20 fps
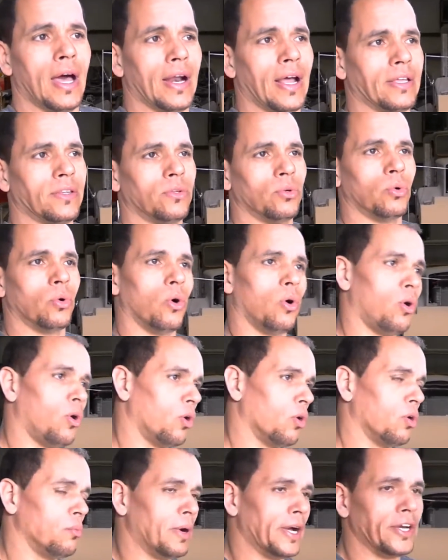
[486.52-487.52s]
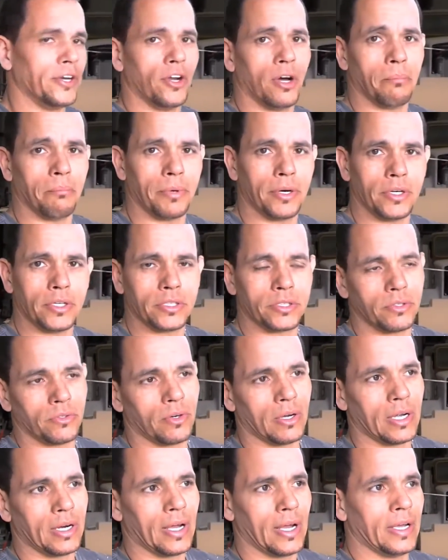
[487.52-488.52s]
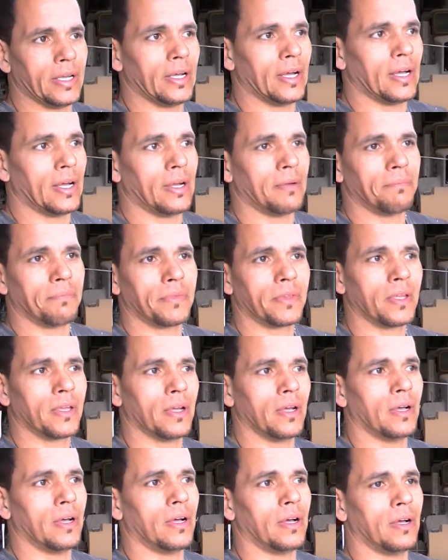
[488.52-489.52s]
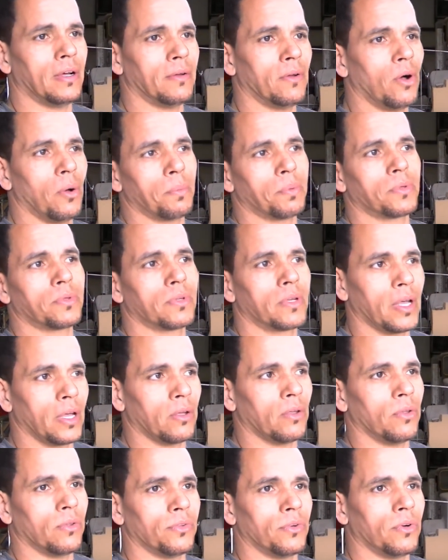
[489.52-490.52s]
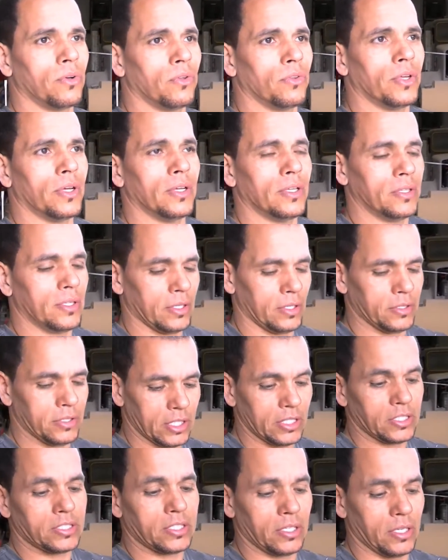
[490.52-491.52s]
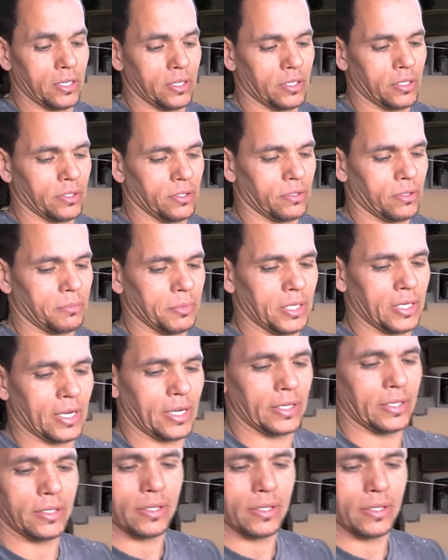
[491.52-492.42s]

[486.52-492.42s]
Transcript: and I do all of my numbers, you know, and I upscale, you know, this here, you know, I mean,